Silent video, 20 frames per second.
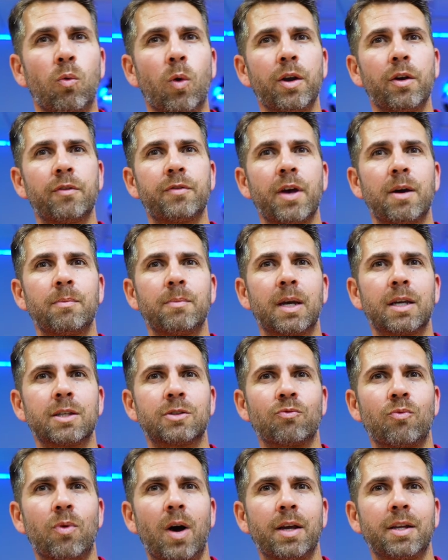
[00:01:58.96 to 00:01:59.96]
One of them
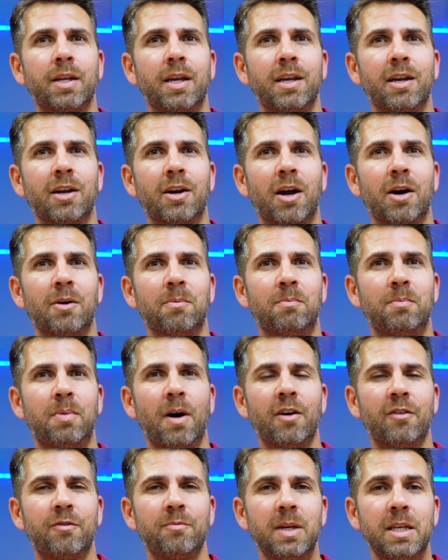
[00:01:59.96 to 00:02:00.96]
is right here
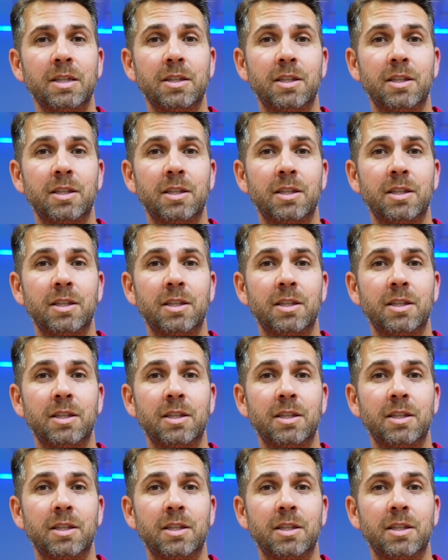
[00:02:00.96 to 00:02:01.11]
above me,